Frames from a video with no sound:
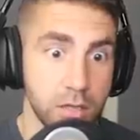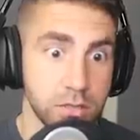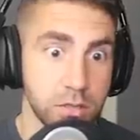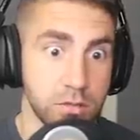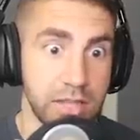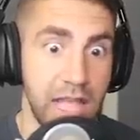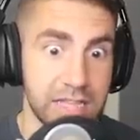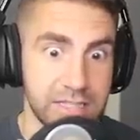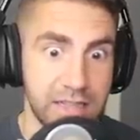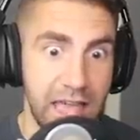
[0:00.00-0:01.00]
Dude,
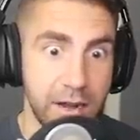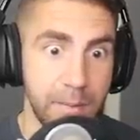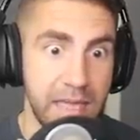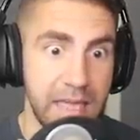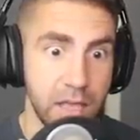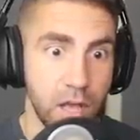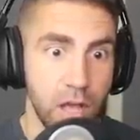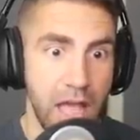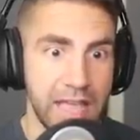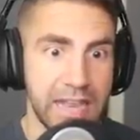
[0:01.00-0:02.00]
that's a lot of meat.
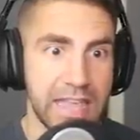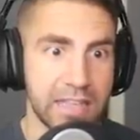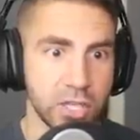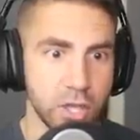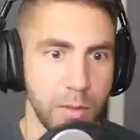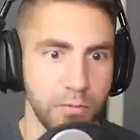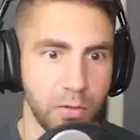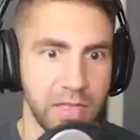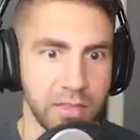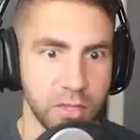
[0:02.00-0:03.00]
I gotta eat this all
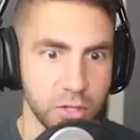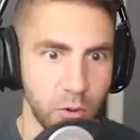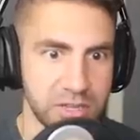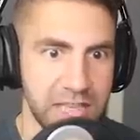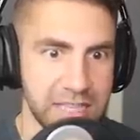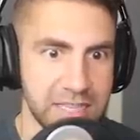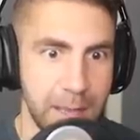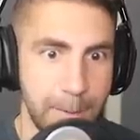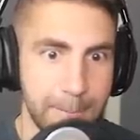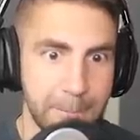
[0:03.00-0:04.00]
before the Ichthyosaurus gets
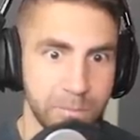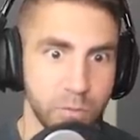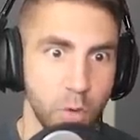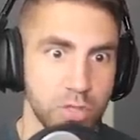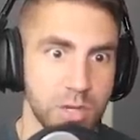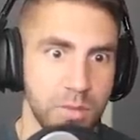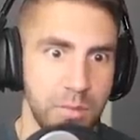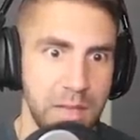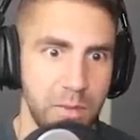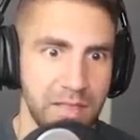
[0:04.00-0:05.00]
it. Dude, some of the
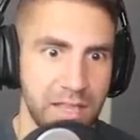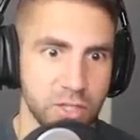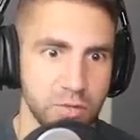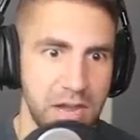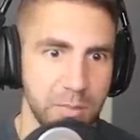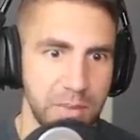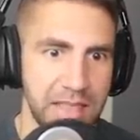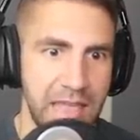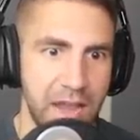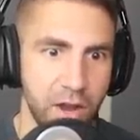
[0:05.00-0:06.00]
meat went like straight up in
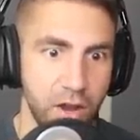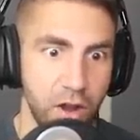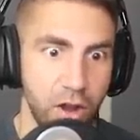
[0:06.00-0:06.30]
the air.